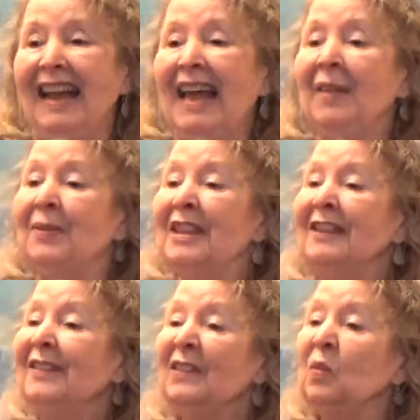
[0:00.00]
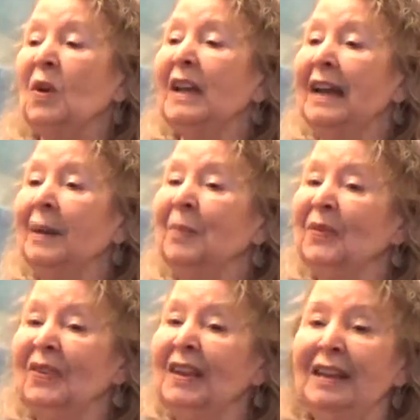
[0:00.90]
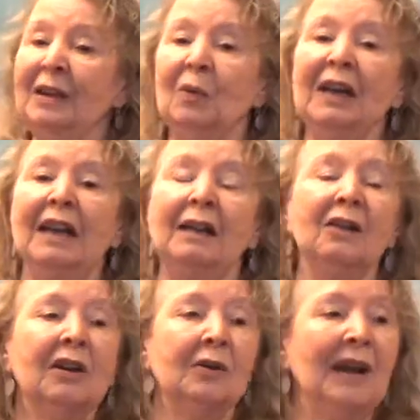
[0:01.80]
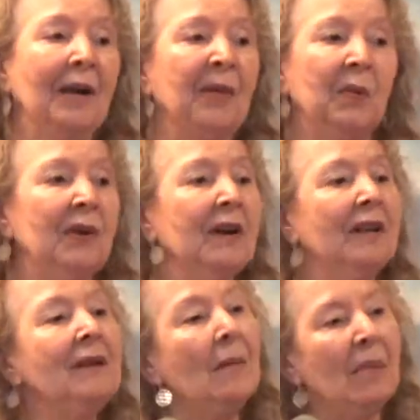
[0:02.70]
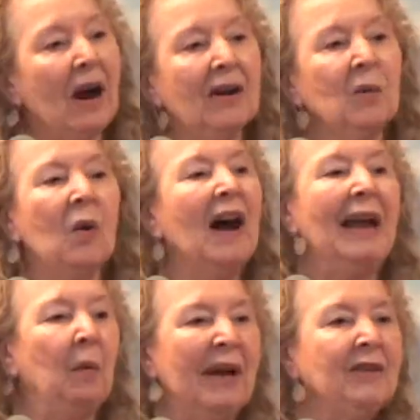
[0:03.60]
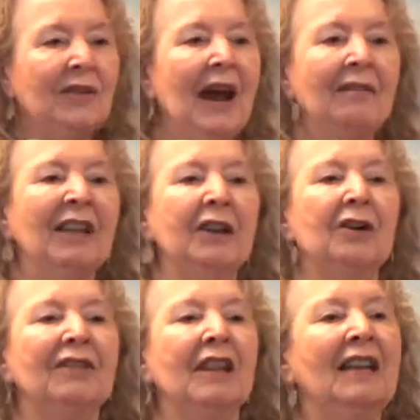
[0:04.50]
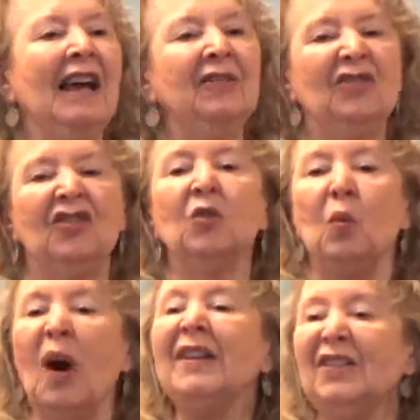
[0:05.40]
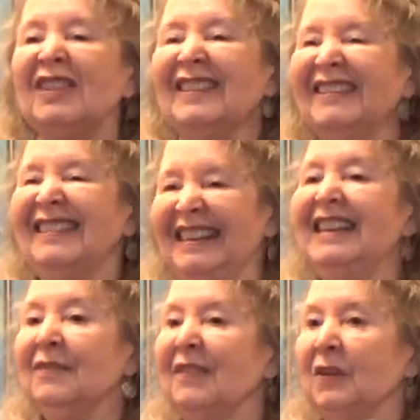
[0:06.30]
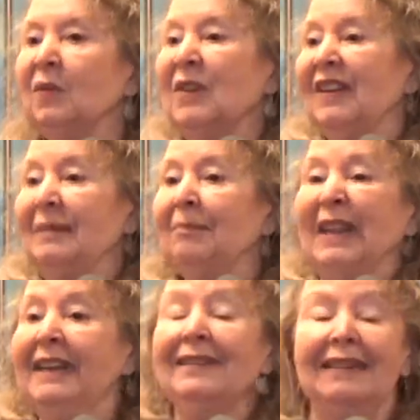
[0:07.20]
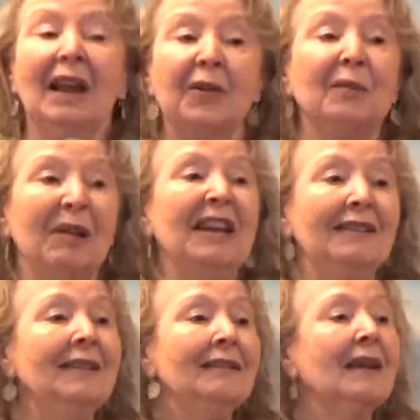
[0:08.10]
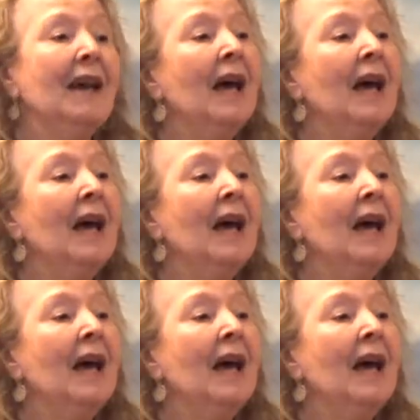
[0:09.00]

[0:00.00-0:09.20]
And this is what I am seeing when I look around the world. Part of why I went traveling over the last year was to see if this was in place in other places.